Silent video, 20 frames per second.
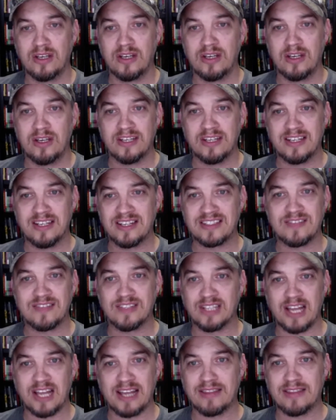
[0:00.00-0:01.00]
He doesn't
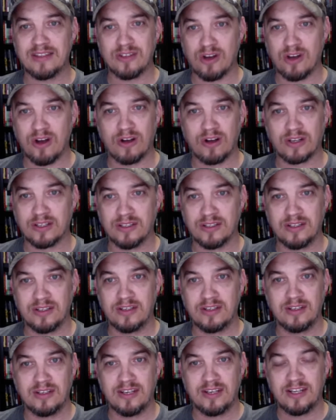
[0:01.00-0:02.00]
even like the dog.
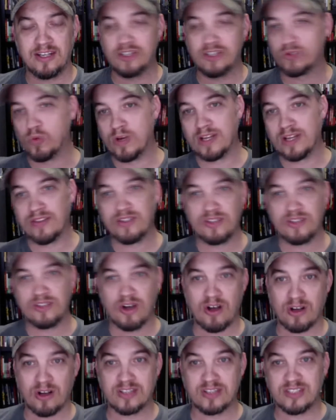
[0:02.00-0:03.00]
He just wanted the
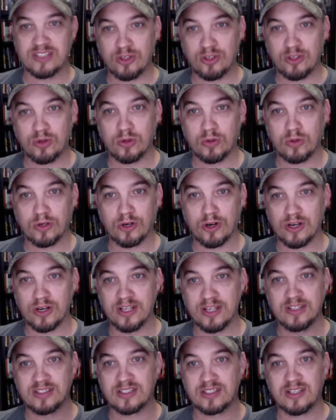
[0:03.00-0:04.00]
dog because he knew it would hurt
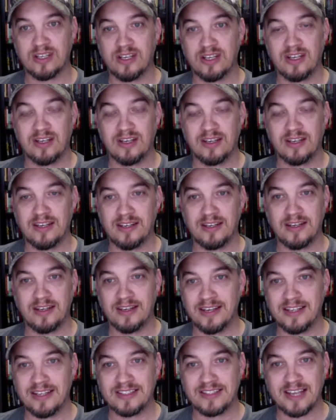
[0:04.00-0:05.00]
his
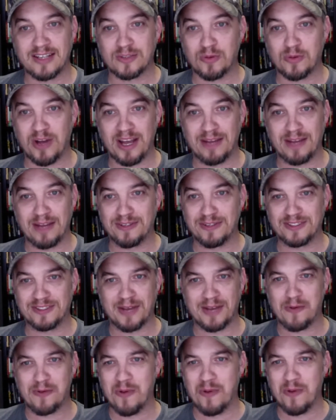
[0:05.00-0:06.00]
ex-wife. It's
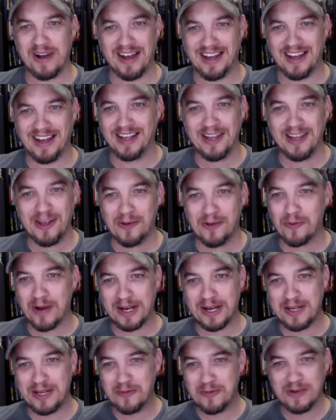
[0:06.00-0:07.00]
like, why
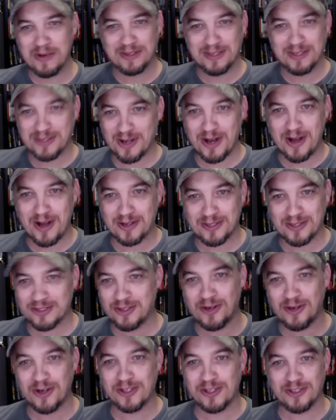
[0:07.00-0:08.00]
do you want the dog just
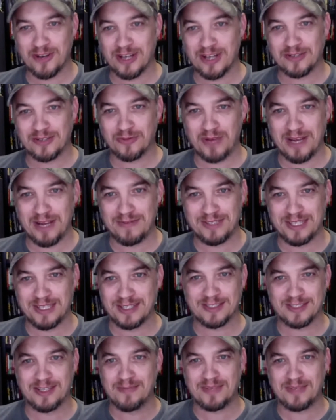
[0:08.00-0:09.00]
to hurt your ex-wife to get
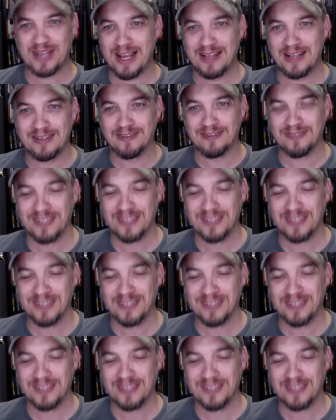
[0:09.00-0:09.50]
some kind of